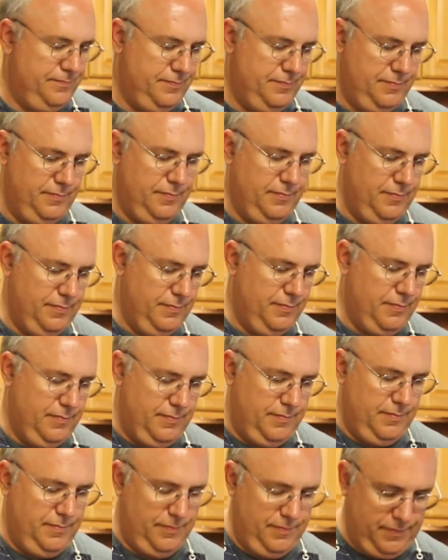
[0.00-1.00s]

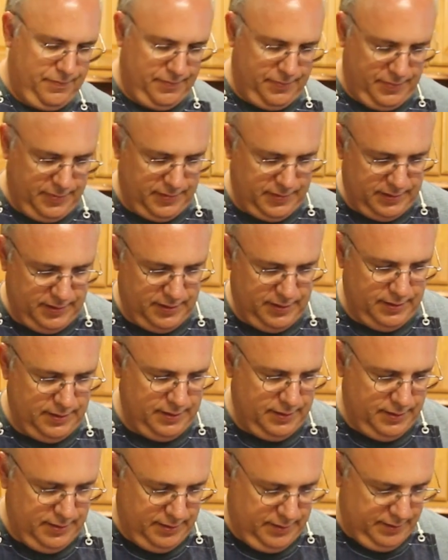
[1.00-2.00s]

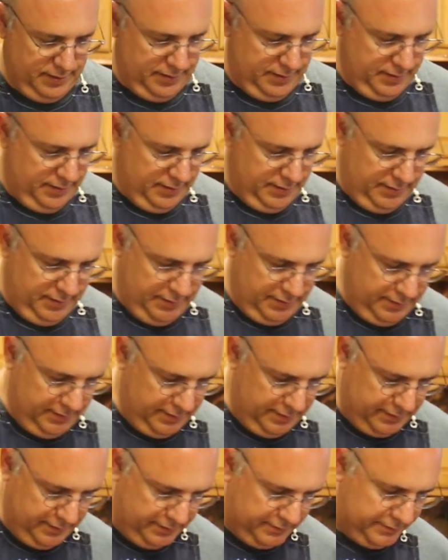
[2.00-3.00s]

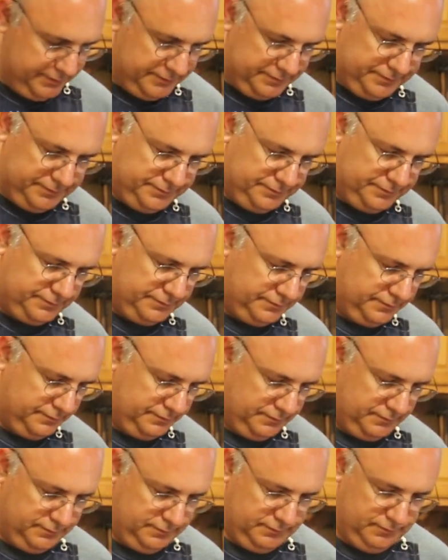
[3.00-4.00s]

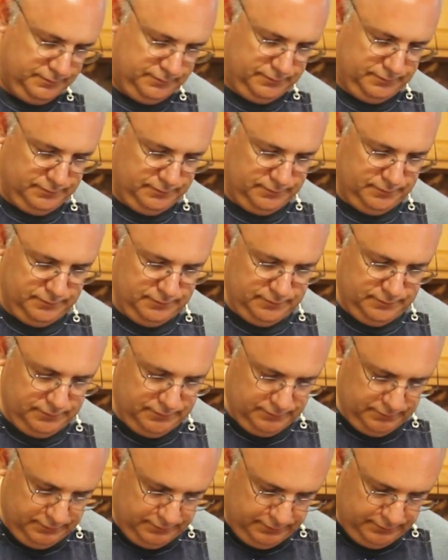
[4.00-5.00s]

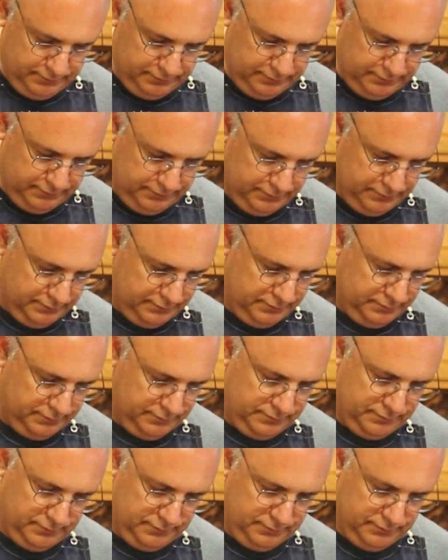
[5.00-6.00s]

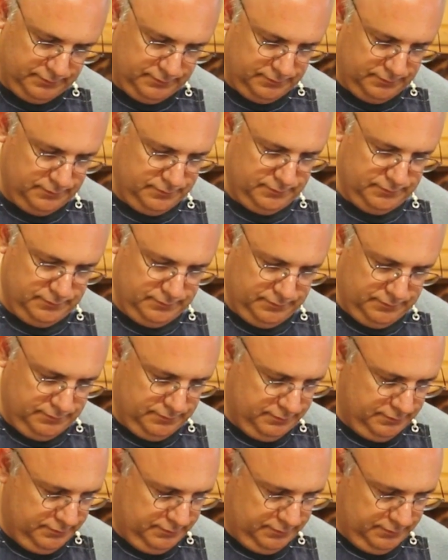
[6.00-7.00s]

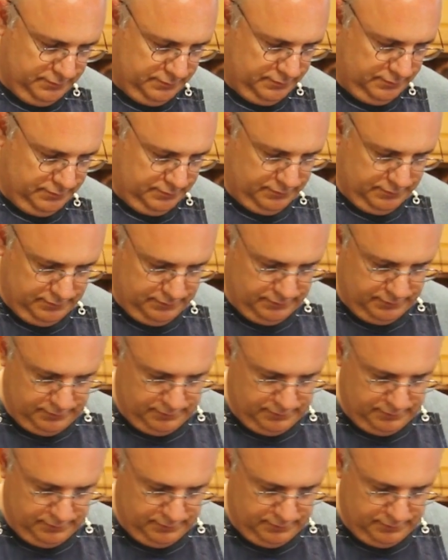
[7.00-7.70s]
[no speech]